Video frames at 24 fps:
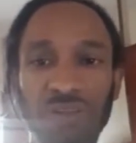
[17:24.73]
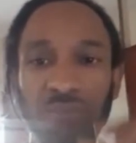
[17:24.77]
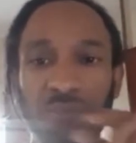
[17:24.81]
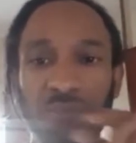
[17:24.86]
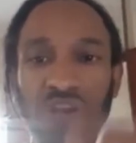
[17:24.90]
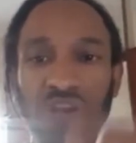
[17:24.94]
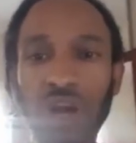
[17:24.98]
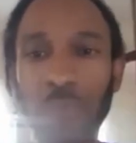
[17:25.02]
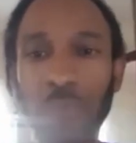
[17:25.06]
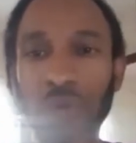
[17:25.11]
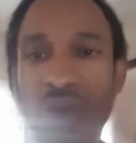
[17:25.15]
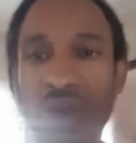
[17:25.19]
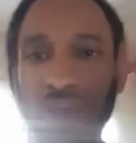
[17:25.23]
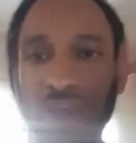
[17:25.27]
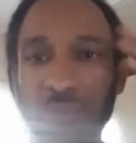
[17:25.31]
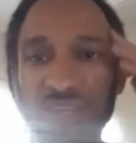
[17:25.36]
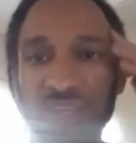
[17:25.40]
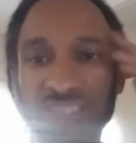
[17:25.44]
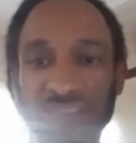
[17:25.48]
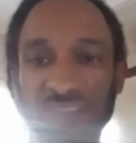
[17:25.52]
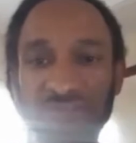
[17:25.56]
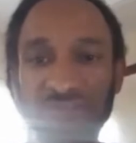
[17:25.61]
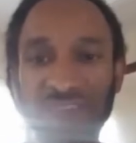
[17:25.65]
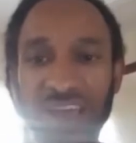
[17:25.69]
Big up
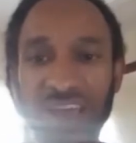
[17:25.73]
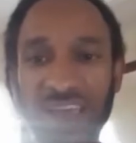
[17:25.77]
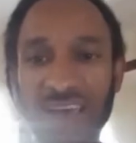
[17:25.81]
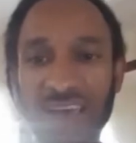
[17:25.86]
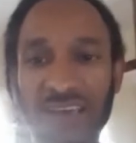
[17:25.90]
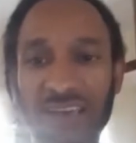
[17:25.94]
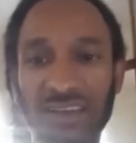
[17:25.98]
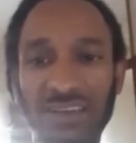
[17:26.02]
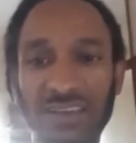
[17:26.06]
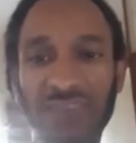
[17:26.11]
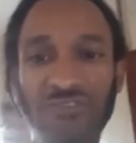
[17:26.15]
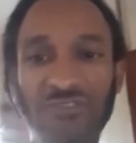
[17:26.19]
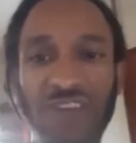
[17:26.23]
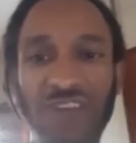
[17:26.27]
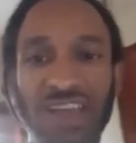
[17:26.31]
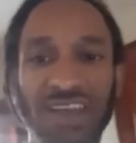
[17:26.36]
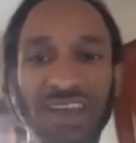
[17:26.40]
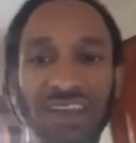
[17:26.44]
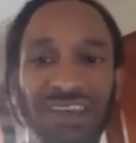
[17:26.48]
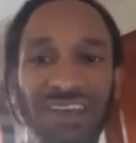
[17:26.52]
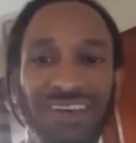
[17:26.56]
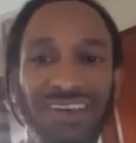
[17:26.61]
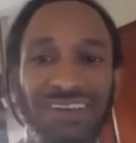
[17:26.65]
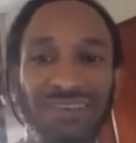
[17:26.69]
Emma Sapphire.
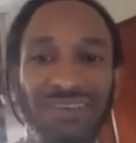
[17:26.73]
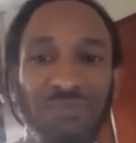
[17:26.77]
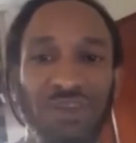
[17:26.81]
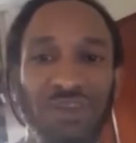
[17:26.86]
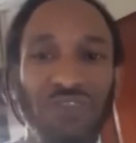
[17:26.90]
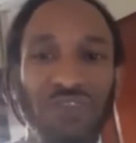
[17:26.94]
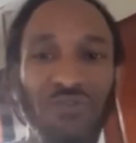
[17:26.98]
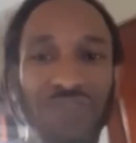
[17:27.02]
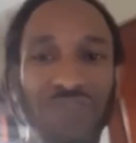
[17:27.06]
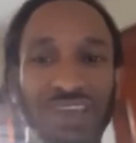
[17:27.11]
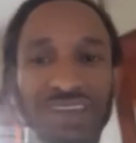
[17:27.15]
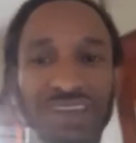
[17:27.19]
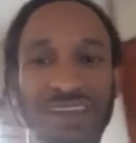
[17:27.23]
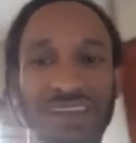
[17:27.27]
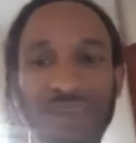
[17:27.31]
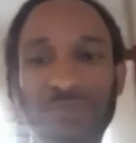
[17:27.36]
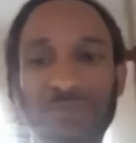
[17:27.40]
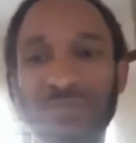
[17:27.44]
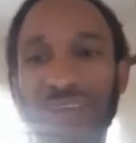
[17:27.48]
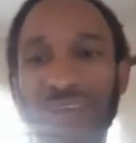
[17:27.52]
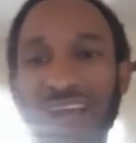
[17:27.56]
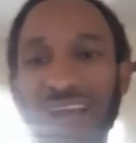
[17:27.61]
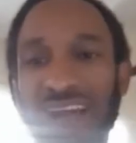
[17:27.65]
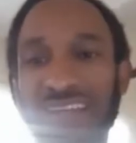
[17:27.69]
Rainier. My queen
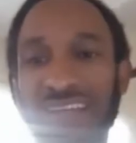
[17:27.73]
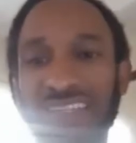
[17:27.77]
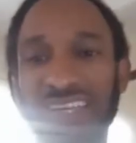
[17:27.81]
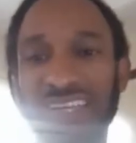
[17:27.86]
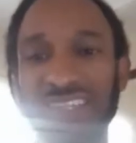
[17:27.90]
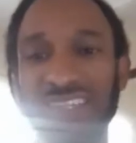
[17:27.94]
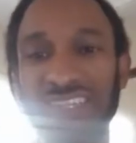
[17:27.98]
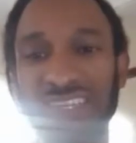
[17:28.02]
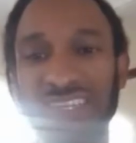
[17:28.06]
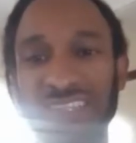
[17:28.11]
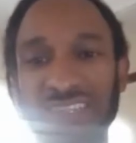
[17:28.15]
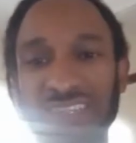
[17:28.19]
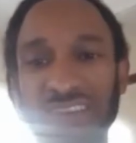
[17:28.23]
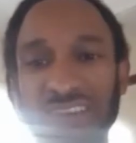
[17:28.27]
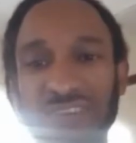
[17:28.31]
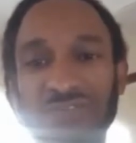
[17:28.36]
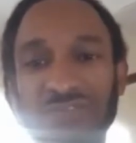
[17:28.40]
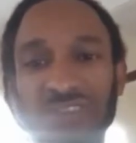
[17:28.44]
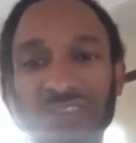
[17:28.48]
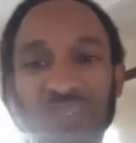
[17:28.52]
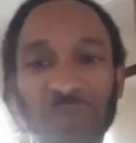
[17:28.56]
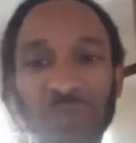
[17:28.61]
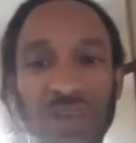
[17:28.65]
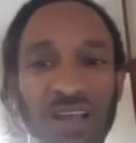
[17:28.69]
them. Gaza G Sudden.
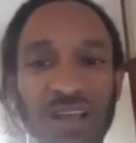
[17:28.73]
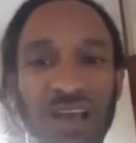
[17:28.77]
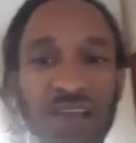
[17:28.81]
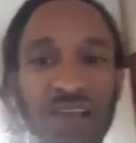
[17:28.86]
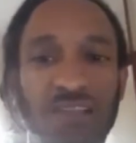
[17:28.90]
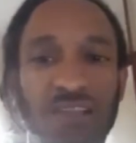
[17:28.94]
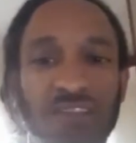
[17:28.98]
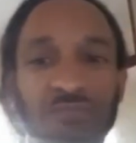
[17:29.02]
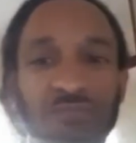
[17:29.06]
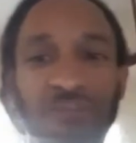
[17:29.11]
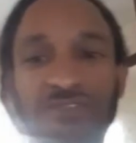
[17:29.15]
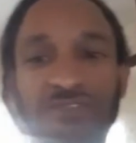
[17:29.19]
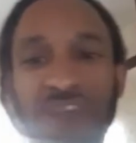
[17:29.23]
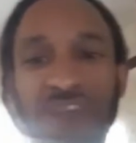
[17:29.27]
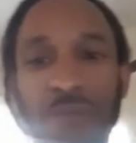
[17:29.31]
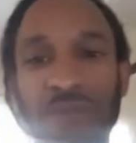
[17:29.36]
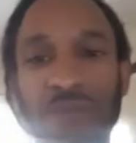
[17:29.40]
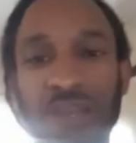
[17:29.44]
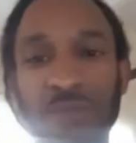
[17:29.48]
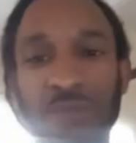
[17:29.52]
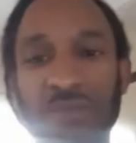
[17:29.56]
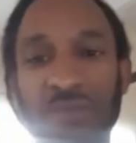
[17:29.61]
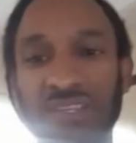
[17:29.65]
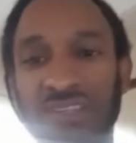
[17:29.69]
Respect and love my
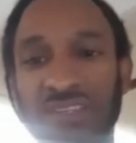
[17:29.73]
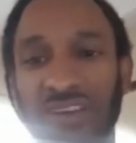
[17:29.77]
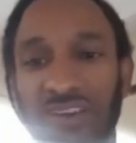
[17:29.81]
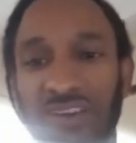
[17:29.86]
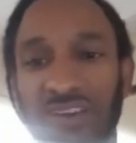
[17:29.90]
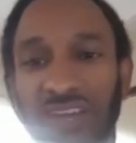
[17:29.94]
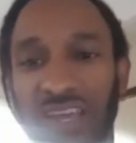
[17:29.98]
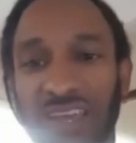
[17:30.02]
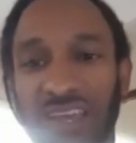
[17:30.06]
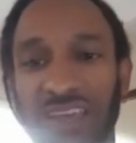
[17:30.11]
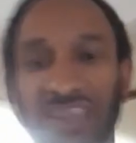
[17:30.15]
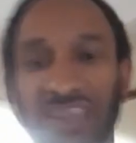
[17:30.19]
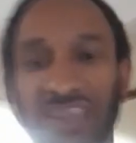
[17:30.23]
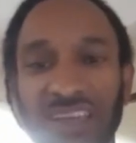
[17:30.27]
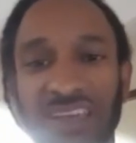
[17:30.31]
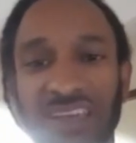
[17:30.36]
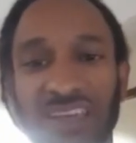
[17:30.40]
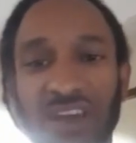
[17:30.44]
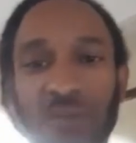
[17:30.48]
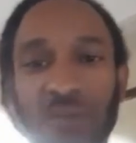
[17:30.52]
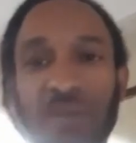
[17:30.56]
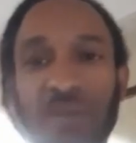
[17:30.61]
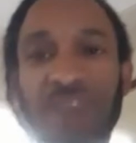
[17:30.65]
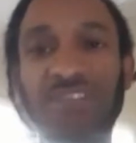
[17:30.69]
family. Mizani.
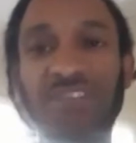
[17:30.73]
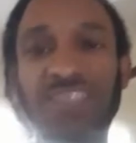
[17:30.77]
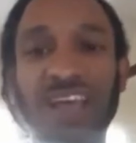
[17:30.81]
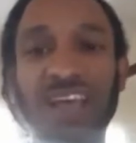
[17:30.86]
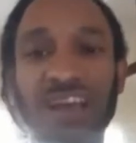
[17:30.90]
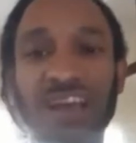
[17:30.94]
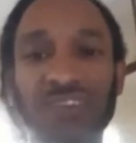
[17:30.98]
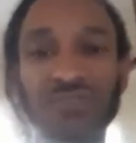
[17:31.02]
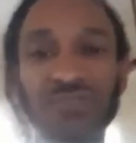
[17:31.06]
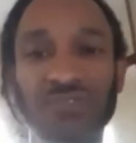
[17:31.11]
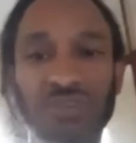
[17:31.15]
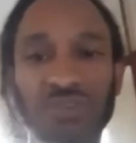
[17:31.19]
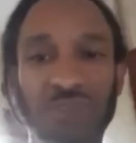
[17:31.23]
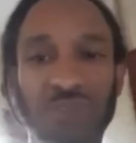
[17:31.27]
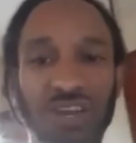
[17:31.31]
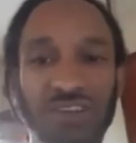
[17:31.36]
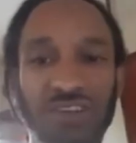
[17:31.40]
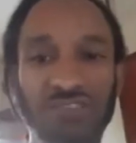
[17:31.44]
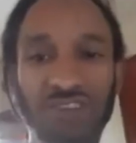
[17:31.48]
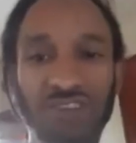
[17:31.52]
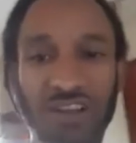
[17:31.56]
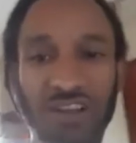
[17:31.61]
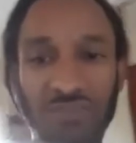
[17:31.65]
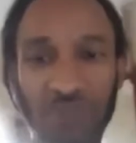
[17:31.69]
Yo, me have to talk to them
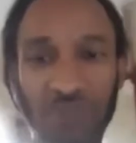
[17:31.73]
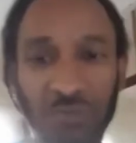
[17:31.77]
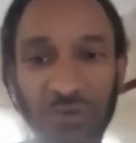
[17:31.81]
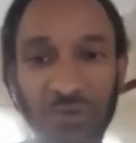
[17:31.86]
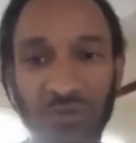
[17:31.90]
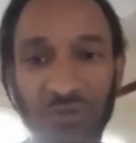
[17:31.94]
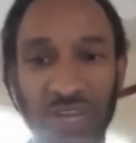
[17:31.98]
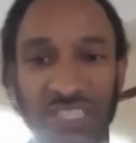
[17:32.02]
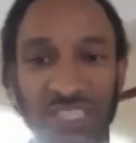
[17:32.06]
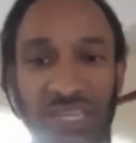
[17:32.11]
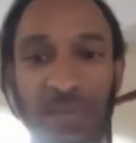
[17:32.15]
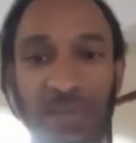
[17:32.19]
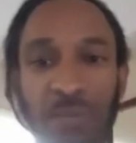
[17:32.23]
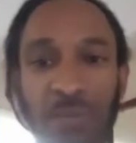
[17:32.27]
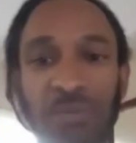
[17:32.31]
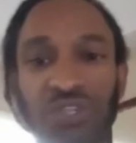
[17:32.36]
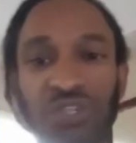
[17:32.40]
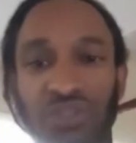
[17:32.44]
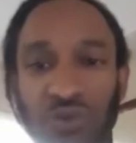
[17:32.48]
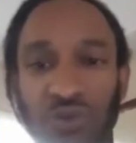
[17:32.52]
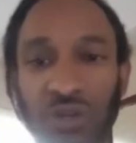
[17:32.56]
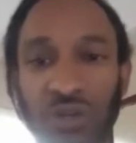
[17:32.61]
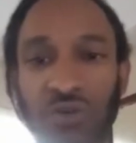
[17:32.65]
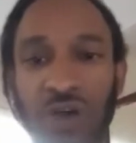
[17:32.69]
and rock with me. Watch out. Me
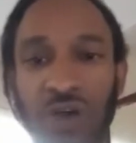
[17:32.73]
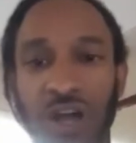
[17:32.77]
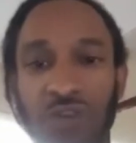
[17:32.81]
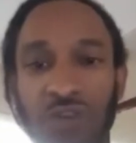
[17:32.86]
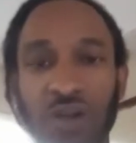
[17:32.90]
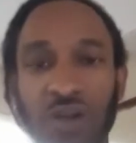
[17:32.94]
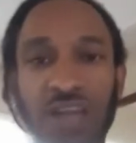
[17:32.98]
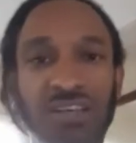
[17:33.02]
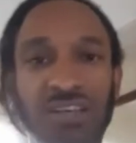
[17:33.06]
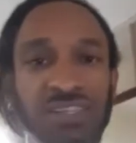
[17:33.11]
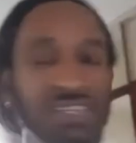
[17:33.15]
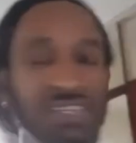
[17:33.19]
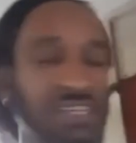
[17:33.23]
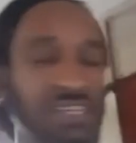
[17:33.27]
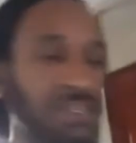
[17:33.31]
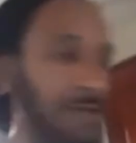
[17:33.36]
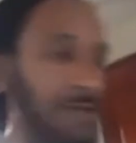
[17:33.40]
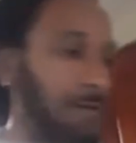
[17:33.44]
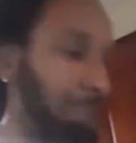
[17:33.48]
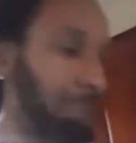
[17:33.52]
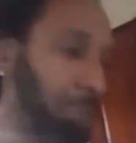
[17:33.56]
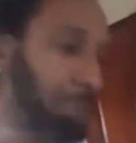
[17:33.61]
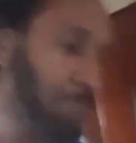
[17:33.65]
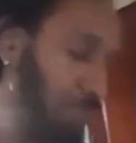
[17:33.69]
show no what I gone. Kazetta.